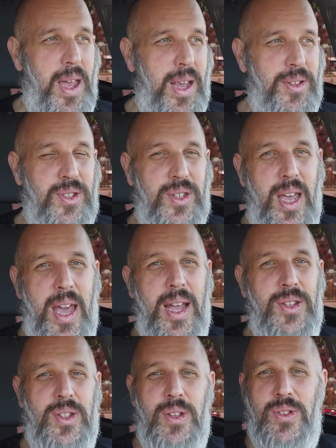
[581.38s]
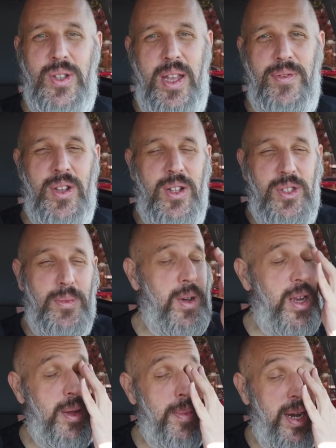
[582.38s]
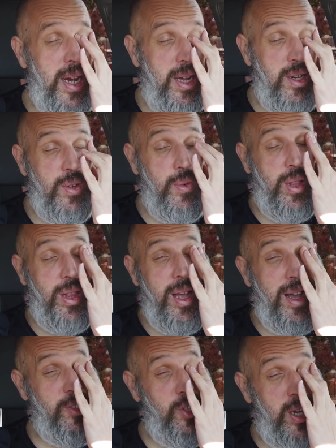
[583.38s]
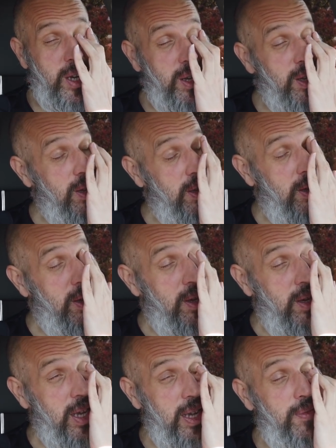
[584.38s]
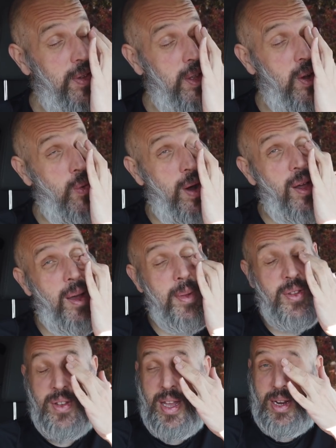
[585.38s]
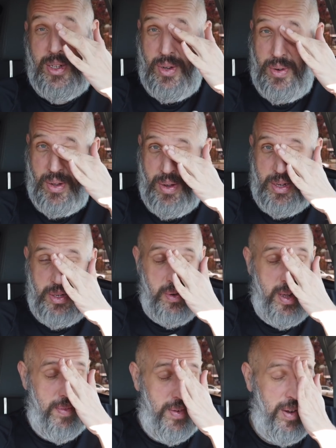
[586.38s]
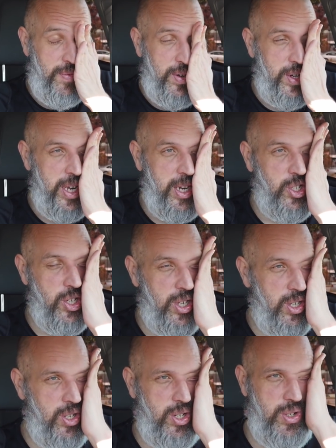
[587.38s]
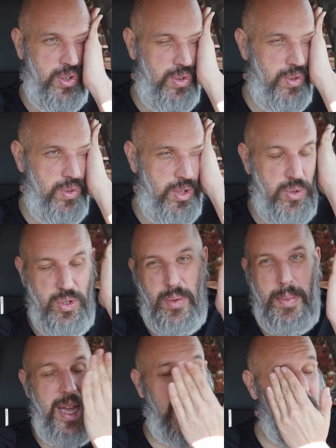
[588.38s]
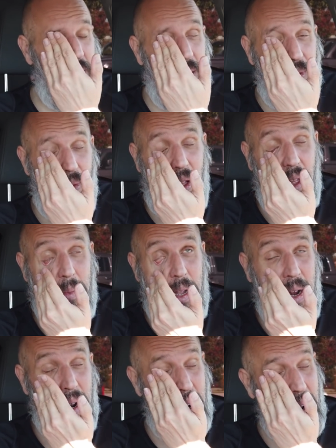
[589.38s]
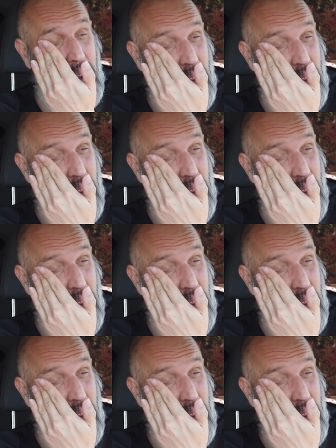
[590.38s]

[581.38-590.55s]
I'd say I still save tons of money by not doing lodging. Even though while I'm in San Antonio, I do have an invitation to use a bed while I'm there.